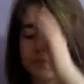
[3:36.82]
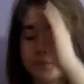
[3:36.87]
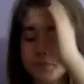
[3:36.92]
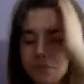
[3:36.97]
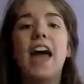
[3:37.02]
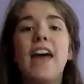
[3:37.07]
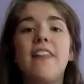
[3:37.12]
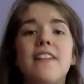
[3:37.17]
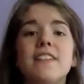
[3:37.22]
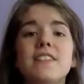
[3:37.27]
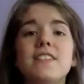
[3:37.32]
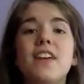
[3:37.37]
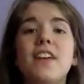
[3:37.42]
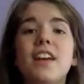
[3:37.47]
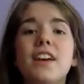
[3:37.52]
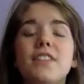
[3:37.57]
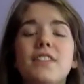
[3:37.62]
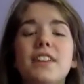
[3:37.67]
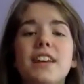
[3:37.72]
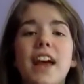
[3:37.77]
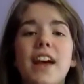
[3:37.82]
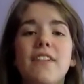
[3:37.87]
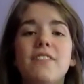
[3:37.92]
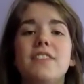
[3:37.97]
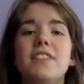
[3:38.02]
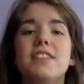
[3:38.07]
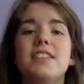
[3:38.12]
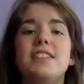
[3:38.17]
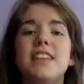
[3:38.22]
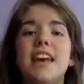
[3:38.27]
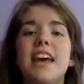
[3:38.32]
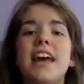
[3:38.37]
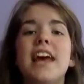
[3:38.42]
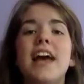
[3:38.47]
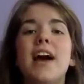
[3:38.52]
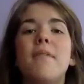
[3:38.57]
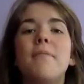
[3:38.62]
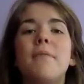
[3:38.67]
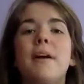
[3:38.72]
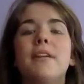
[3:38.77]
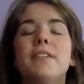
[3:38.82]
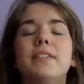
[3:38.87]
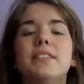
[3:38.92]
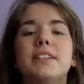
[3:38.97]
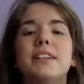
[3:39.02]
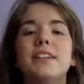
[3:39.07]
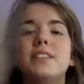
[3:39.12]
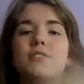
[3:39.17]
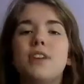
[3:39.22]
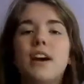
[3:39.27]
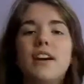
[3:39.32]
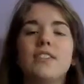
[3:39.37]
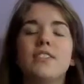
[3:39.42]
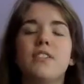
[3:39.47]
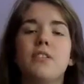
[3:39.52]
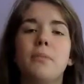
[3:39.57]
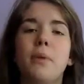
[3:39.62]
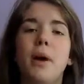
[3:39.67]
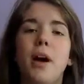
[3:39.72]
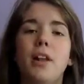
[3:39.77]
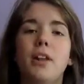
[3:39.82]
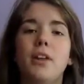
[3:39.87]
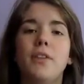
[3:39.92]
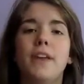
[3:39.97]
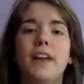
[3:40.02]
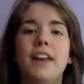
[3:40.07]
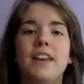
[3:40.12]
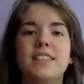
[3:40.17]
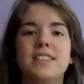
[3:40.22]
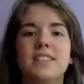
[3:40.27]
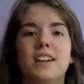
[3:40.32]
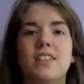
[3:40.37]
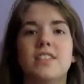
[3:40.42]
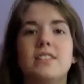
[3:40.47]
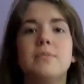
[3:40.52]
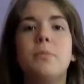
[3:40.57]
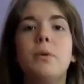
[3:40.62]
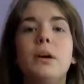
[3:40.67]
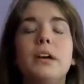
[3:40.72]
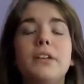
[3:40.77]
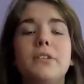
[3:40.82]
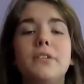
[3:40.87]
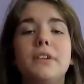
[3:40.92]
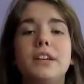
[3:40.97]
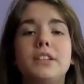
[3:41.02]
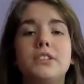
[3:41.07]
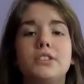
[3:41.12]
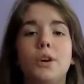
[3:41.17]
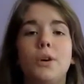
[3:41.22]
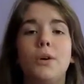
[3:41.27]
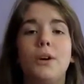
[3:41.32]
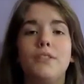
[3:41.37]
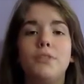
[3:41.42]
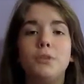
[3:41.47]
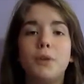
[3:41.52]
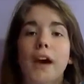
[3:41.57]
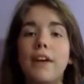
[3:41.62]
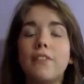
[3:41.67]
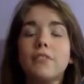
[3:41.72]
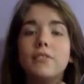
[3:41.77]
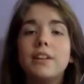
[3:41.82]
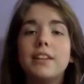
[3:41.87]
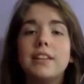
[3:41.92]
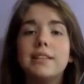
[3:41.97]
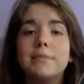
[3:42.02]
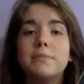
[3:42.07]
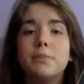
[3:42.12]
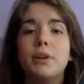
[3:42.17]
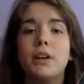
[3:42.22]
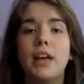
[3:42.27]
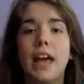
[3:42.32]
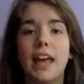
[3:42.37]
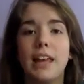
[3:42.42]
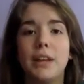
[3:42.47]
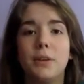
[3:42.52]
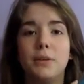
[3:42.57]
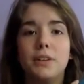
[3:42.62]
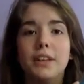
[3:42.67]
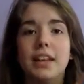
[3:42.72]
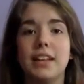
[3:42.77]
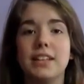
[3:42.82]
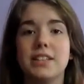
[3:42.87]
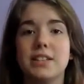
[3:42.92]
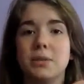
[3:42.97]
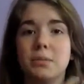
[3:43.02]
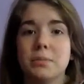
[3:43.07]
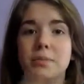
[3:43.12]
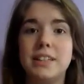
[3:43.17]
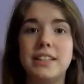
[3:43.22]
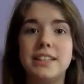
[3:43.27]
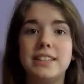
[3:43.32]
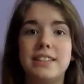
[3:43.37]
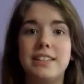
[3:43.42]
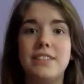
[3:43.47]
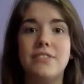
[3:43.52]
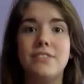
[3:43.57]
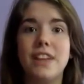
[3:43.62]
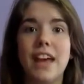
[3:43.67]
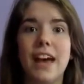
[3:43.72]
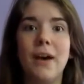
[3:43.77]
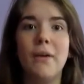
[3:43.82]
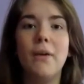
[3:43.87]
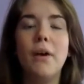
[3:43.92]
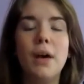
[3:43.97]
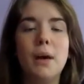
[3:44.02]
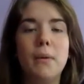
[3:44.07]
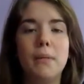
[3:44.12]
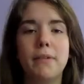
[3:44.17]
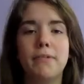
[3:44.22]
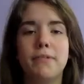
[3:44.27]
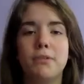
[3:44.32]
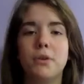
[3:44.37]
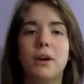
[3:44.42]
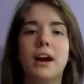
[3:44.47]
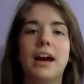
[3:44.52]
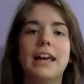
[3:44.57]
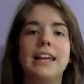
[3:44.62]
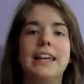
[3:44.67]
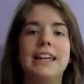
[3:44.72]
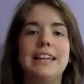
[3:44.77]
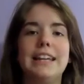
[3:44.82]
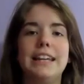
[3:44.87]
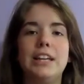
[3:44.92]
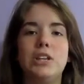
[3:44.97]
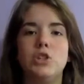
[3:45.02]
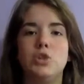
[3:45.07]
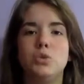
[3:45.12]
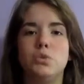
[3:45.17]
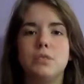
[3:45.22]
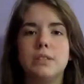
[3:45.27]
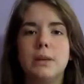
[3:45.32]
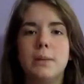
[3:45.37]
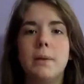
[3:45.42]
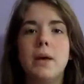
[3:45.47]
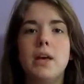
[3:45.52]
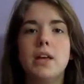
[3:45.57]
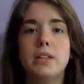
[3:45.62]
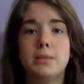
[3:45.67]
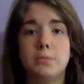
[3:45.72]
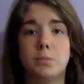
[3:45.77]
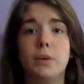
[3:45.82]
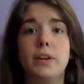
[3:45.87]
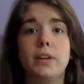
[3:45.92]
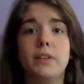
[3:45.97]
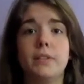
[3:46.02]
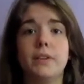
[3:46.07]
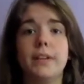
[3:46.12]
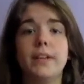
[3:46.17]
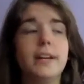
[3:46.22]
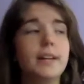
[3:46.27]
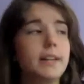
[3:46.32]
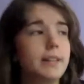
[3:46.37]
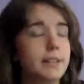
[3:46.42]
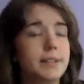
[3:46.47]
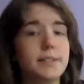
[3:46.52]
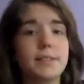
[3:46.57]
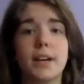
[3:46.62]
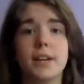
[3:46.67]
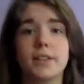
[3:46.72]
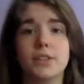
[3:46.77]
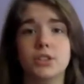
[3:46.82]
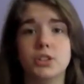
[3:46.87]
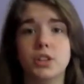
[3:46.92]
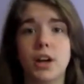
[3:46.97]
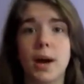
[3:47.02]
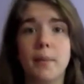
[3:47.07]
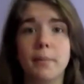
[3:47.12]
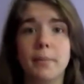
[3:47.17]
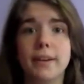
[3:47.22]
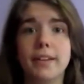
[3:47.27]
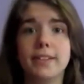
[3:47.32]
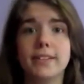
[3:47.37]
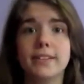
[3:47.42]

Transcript: That's all I really have to say about Trials of Apollo that is non-spoilery, so if you haven't read this book and you would like to, please leave now before I get into some spoilery discussion topics.